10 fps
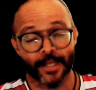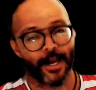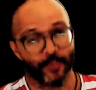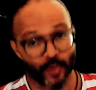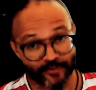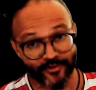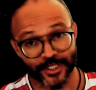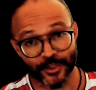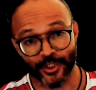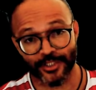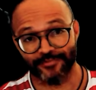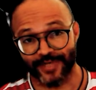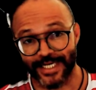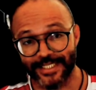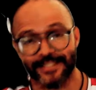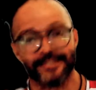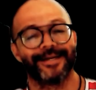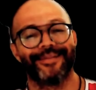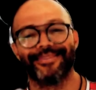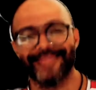I'm not a financial advice.
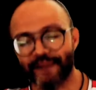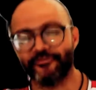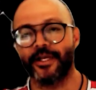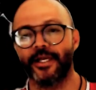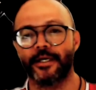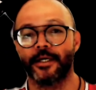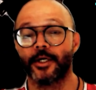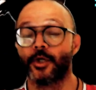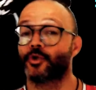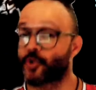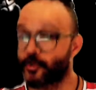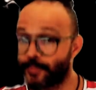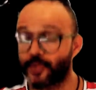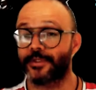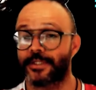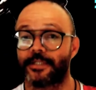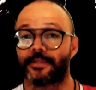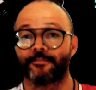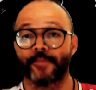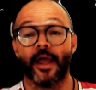Nothing here should be
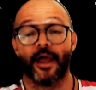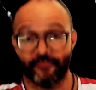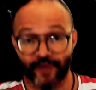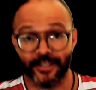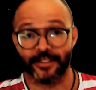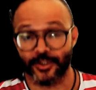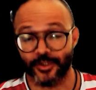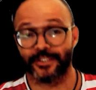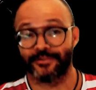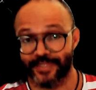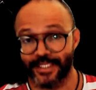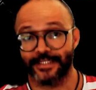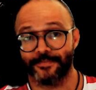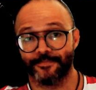considered a financial advice.